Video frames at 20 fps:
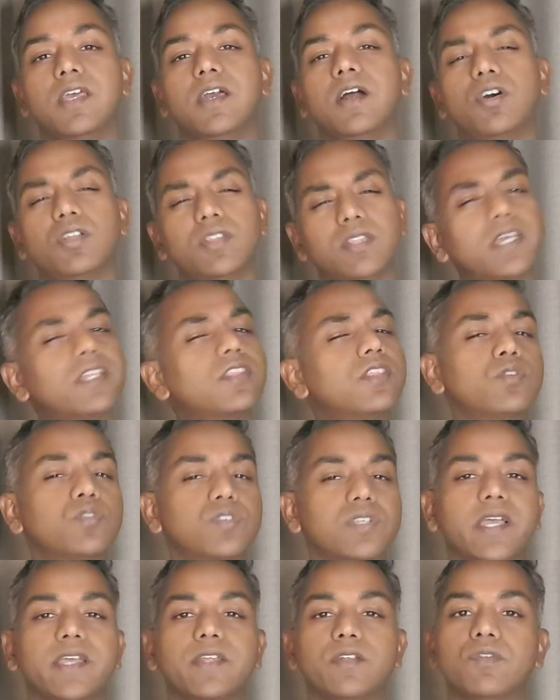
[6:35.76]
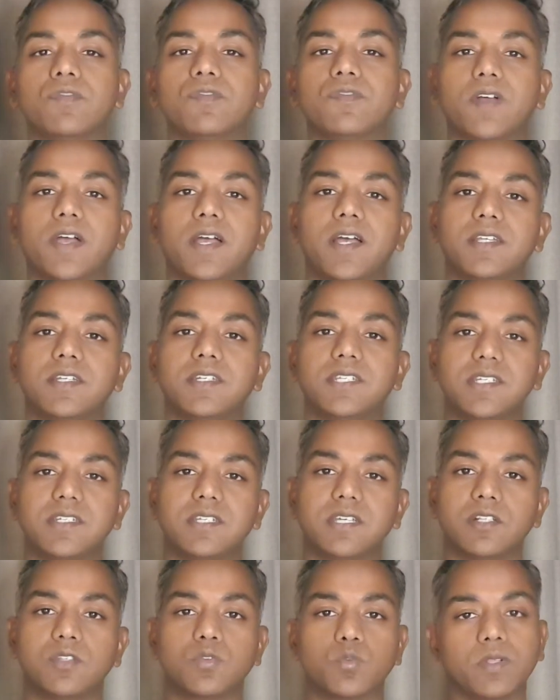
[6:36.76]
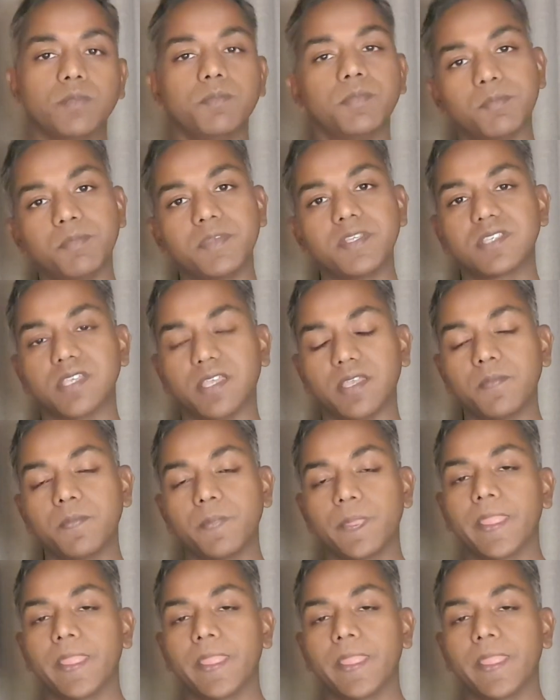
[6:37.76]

and those kind of details will be missing.